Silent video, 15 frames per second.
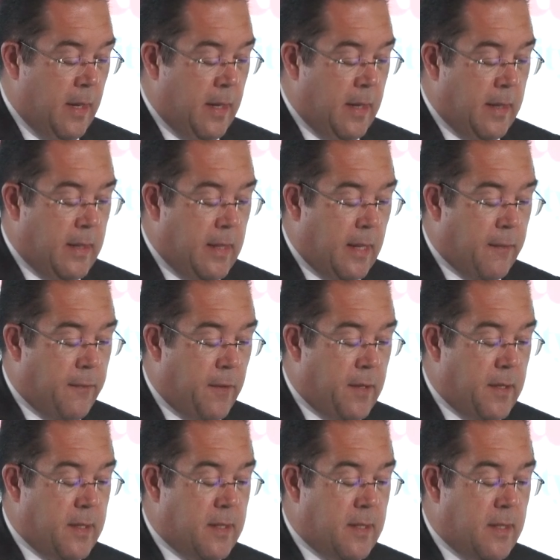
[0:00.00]
Take, for
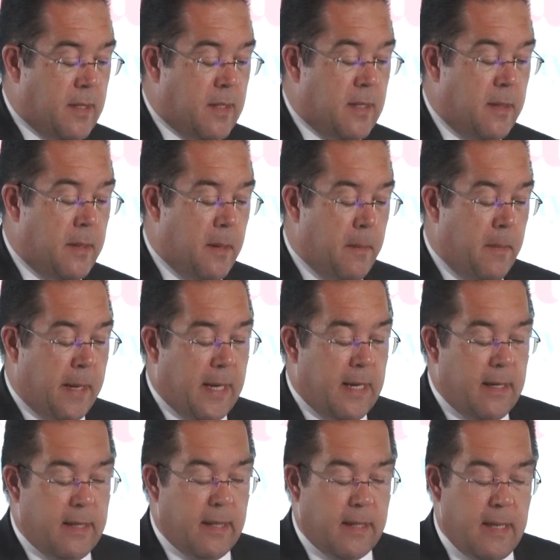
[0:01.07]
instance, the
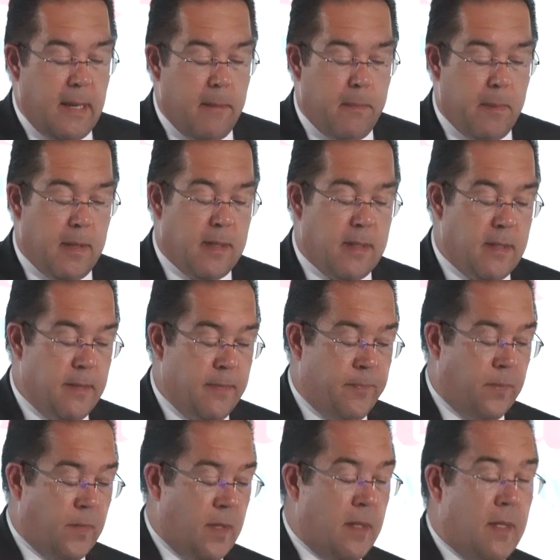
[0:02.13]
megalithic temples,
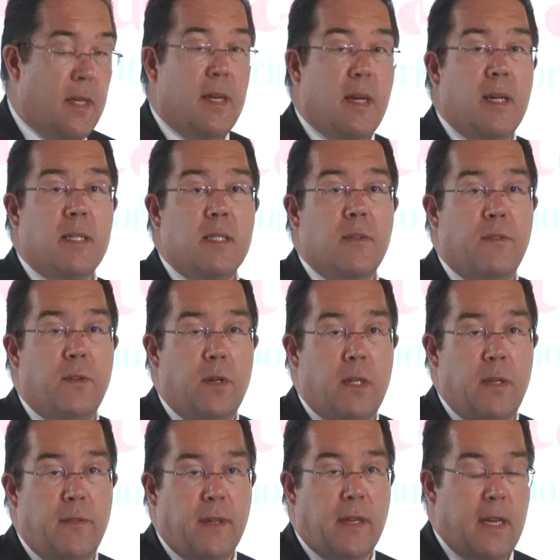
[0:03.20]
the Knights'
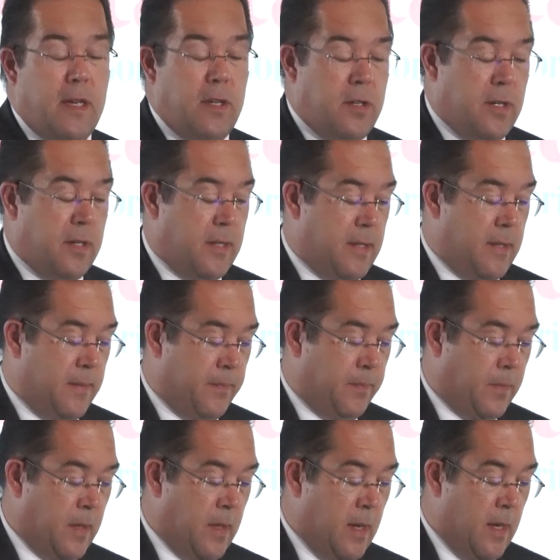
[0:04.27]
fortifications,
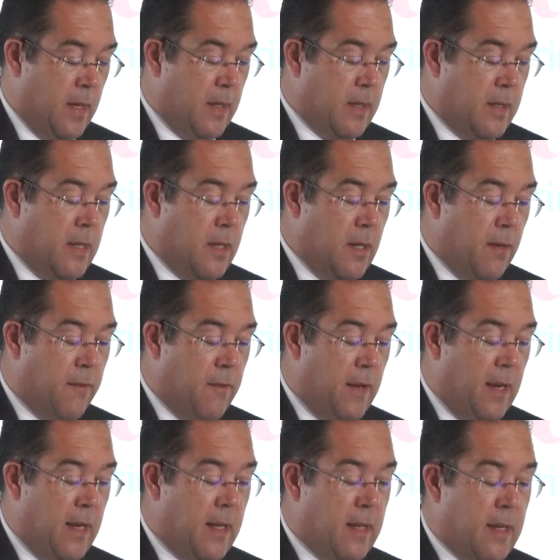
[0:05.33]
the city of
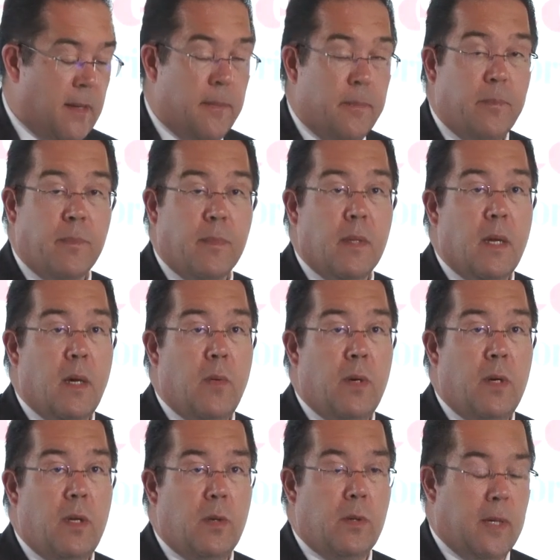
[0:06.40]
Valletta,
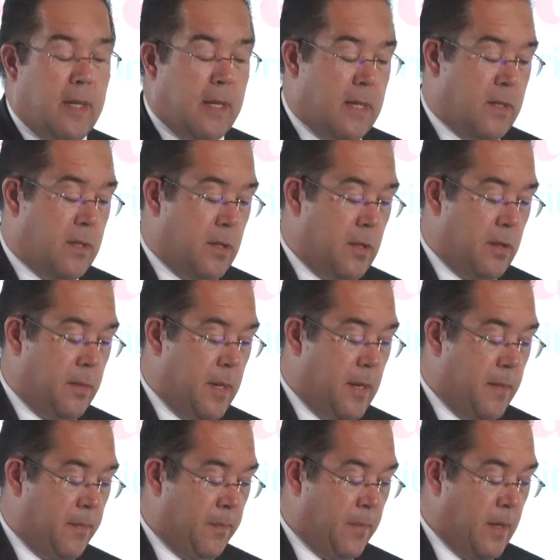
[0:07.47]
our local gastronomy,
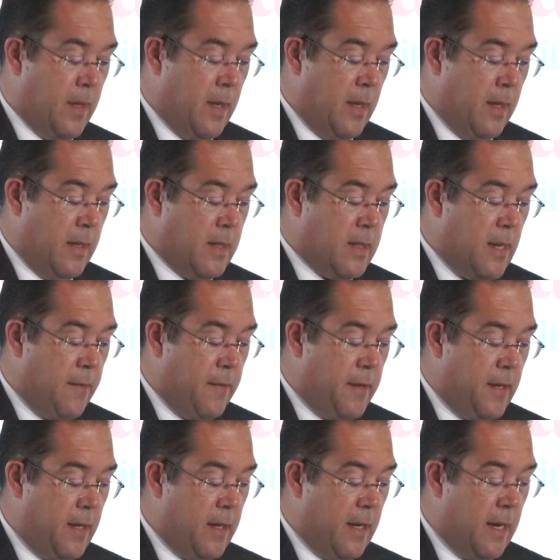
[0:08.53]
the
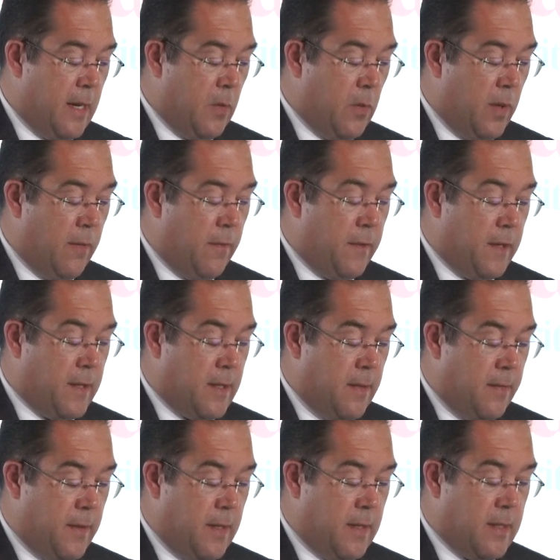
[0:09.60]
several annual
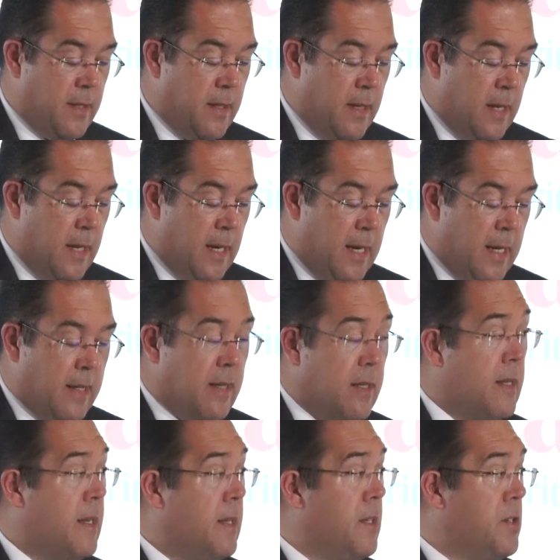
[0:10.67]
festivals and
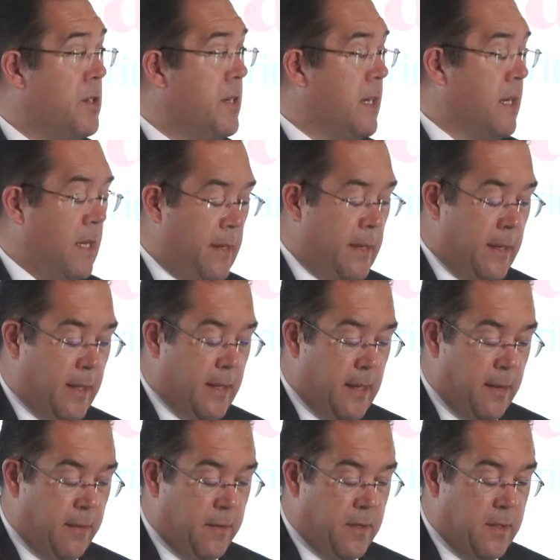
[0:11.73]
traditional
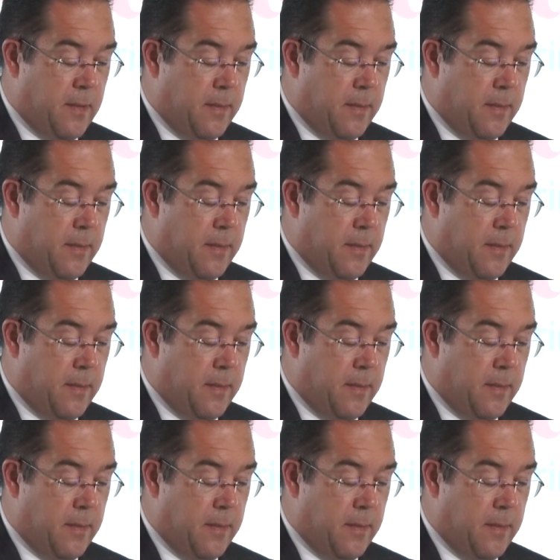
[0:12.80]
crafts.